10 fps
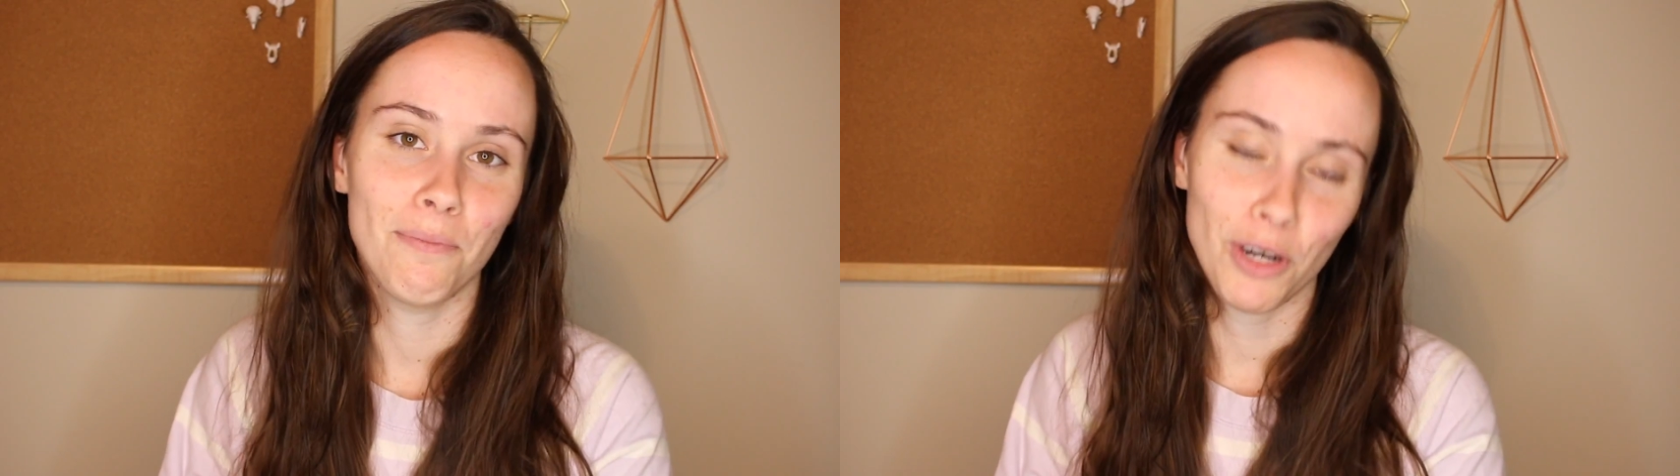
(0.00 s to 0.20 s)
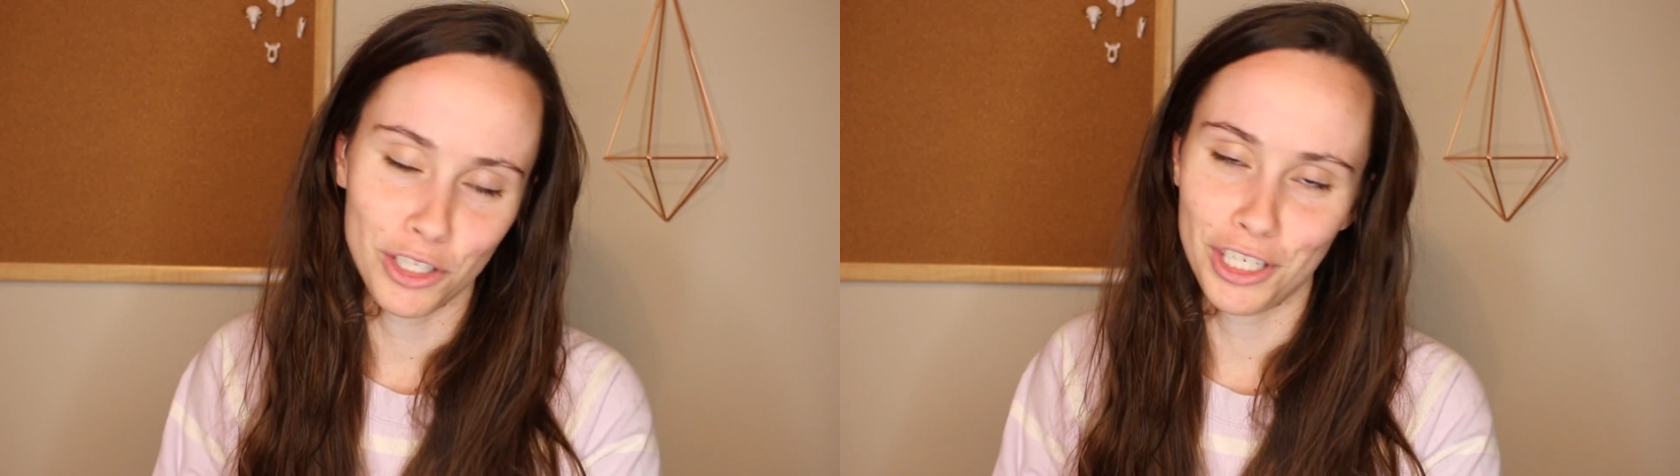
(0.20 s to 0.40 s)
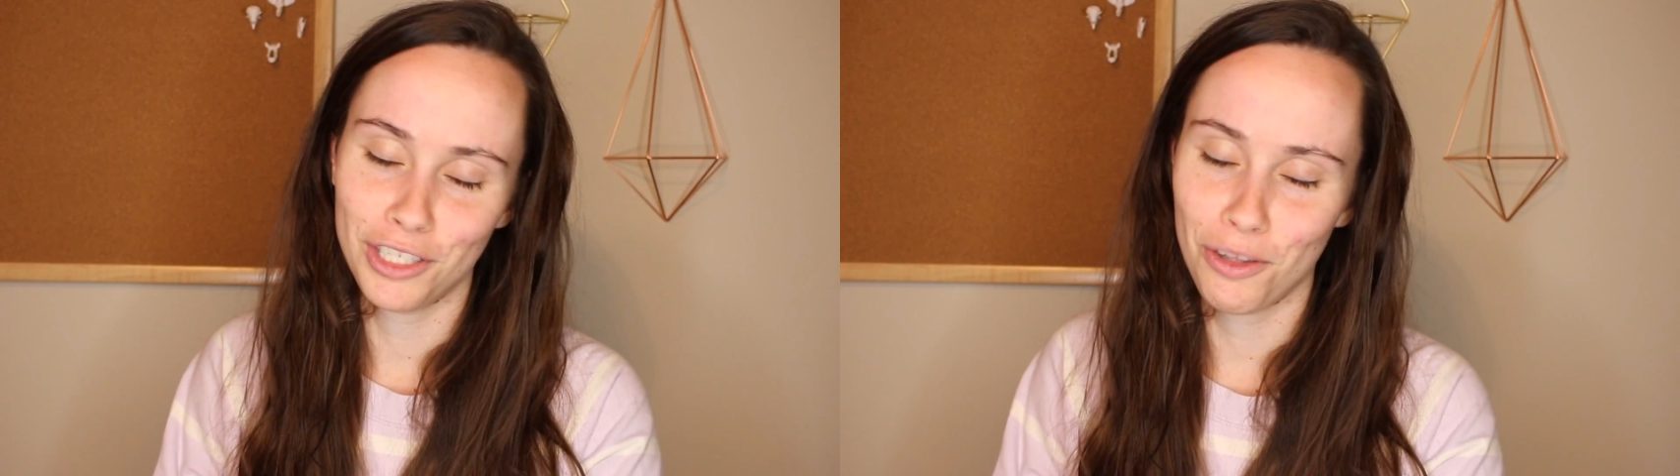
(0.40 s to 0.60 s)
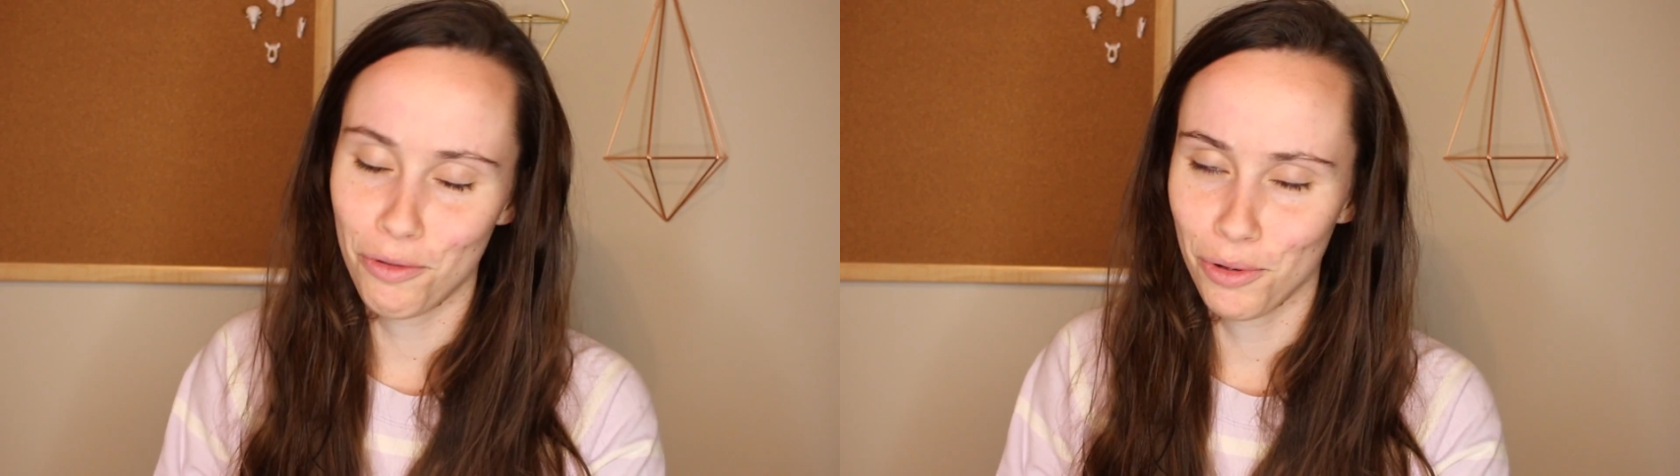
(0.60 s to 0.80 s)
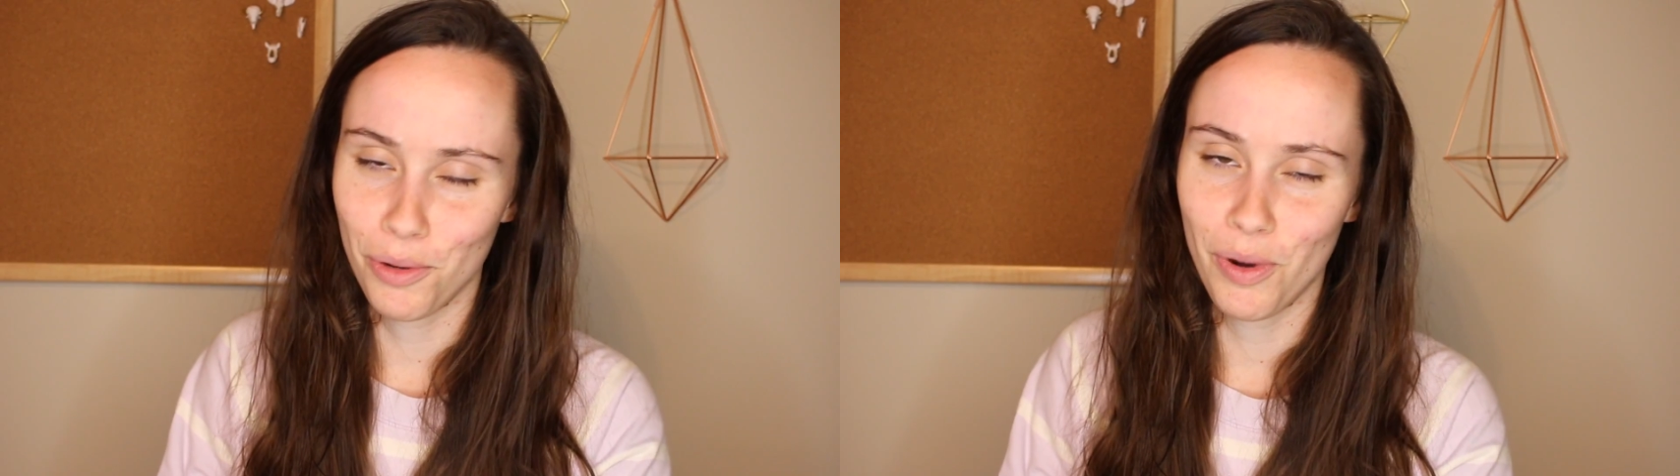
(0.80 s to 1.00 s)
purchase
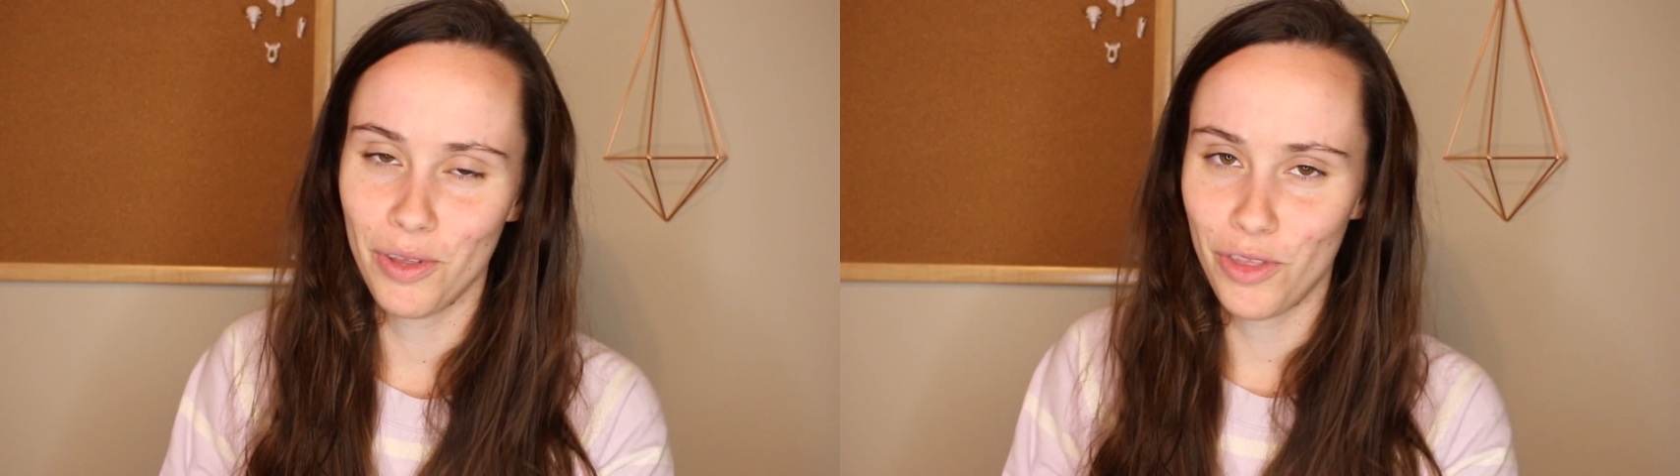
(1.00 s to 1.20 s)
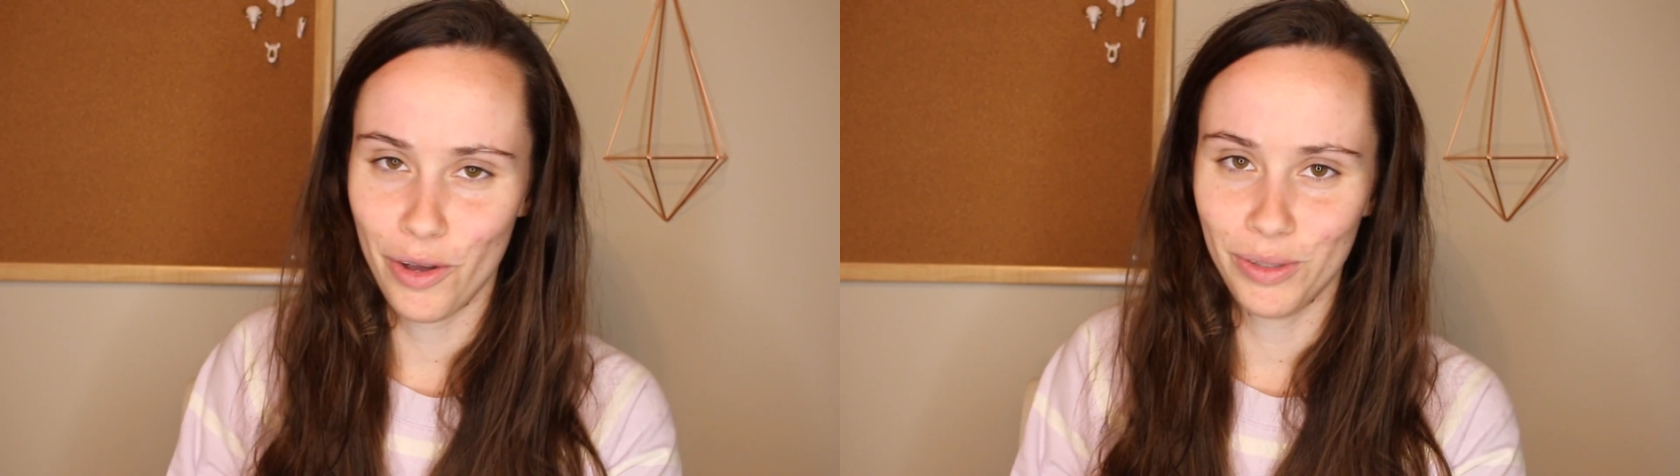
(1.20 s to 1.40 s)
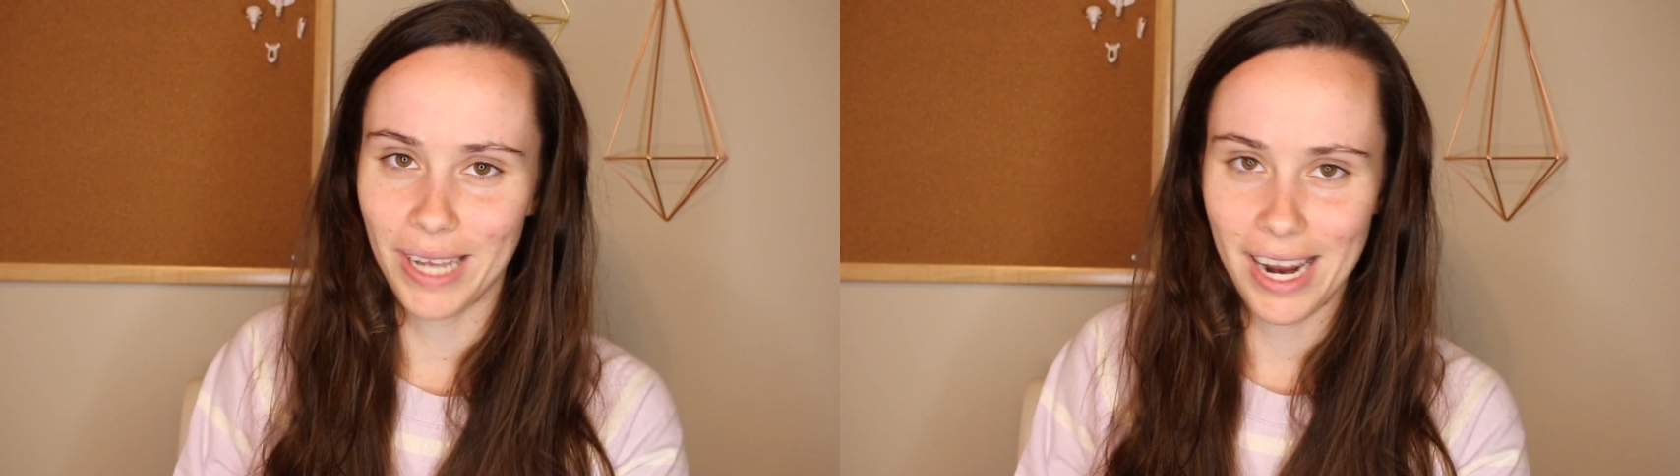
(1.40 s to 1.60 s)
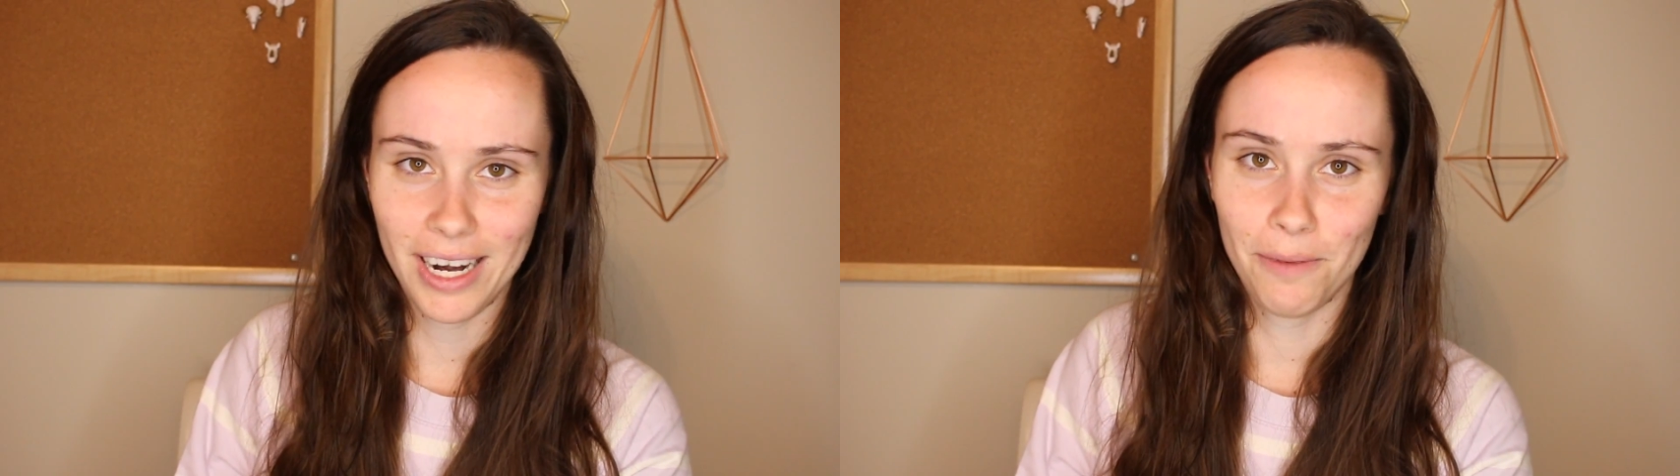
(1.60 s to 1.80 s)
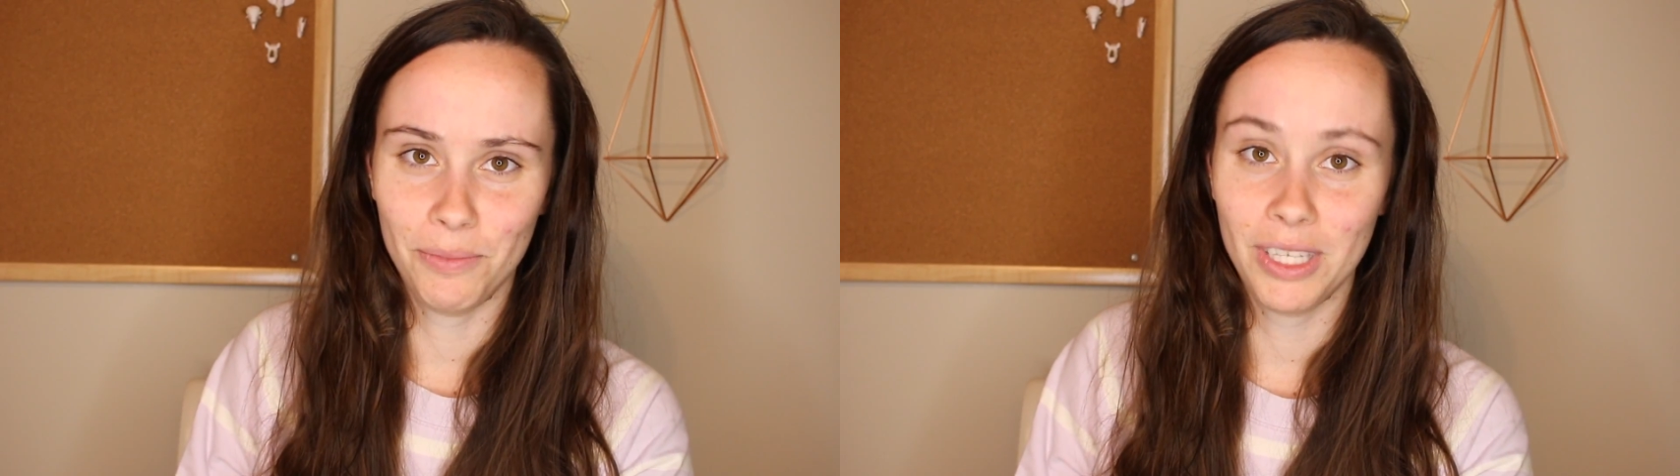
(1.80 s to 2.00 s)
through those
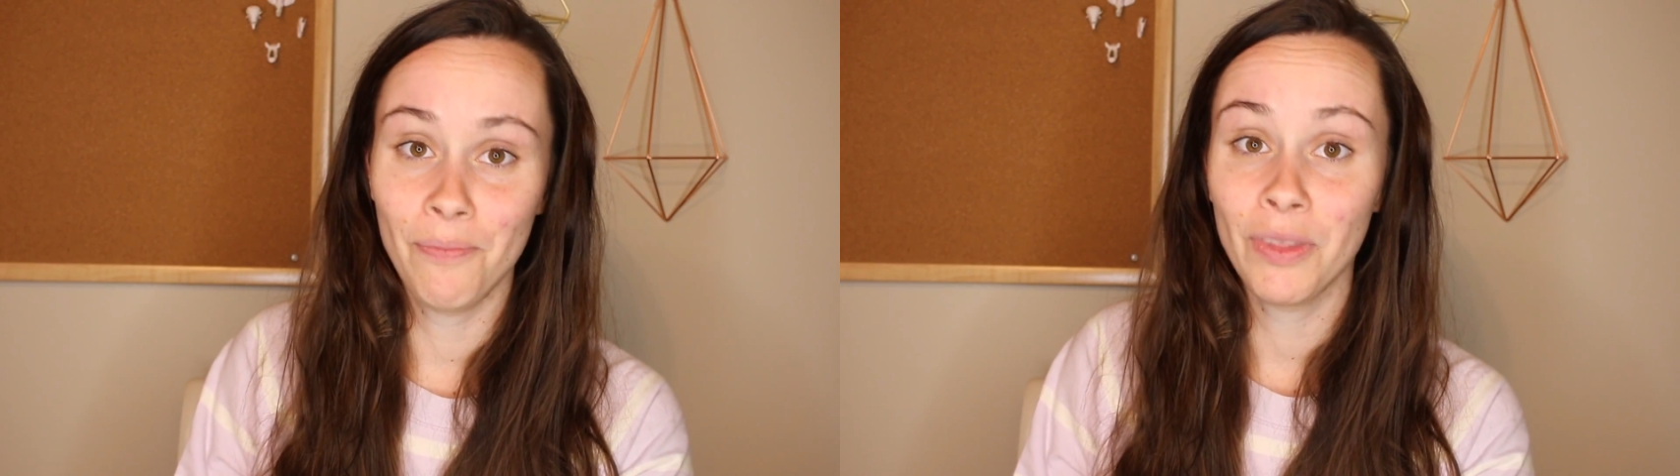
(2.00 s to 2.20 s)
items.